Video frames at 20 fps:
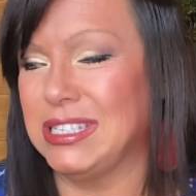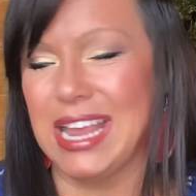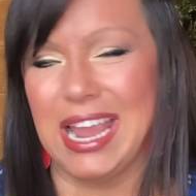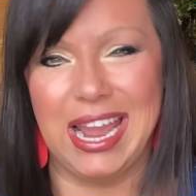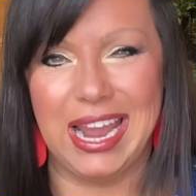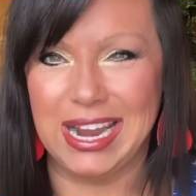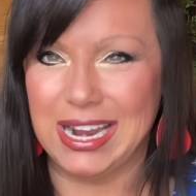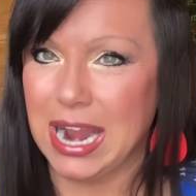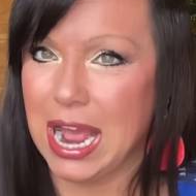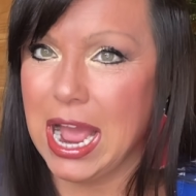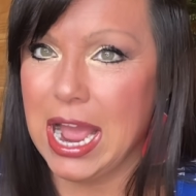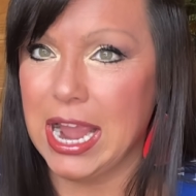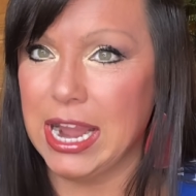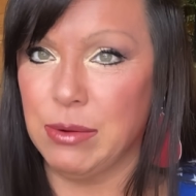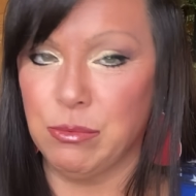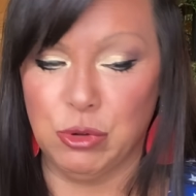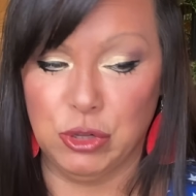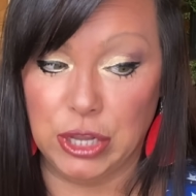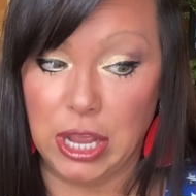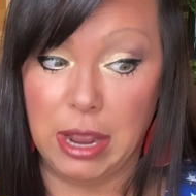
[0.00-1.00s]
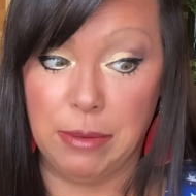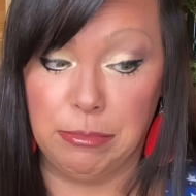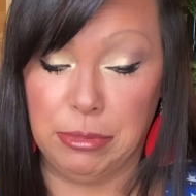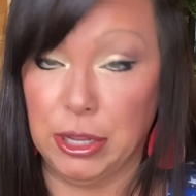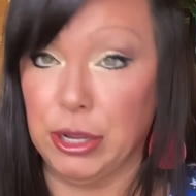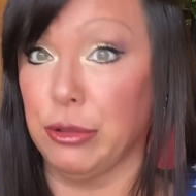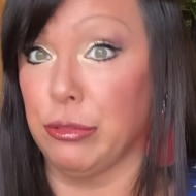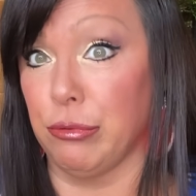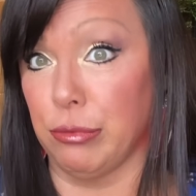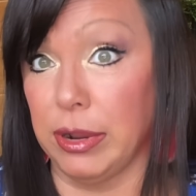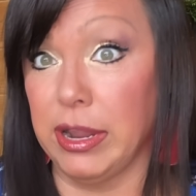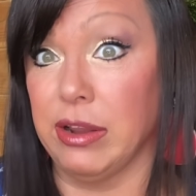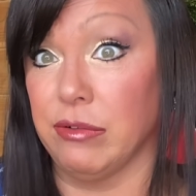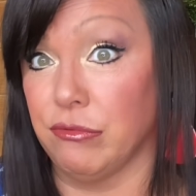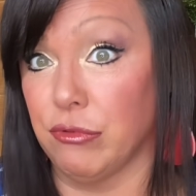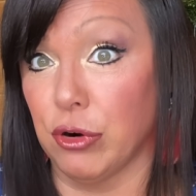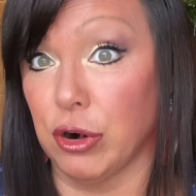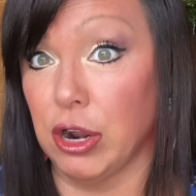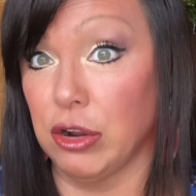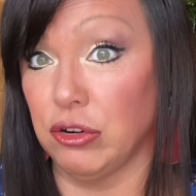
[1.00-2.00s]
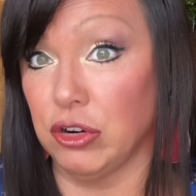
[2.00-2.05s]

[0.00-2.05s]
and I will not blow $300 and